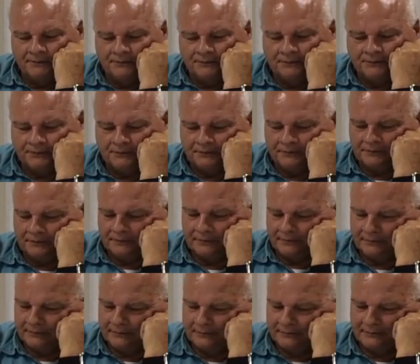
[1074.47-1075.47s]

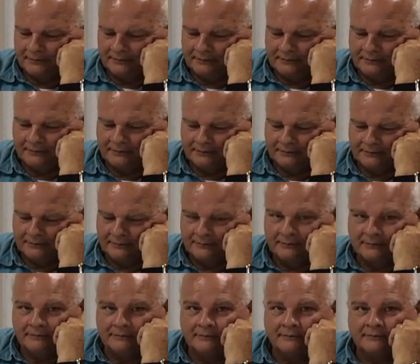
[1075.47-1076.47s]

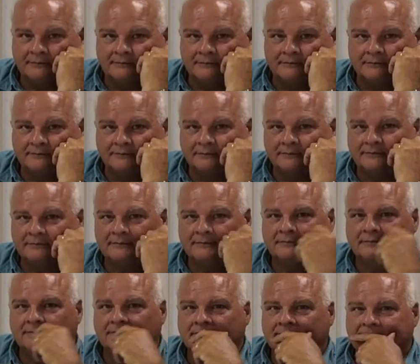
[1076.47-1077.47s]

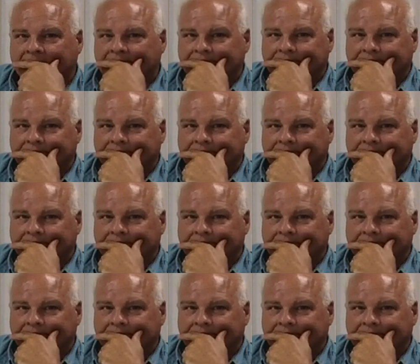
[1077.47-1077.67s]
(not speaking)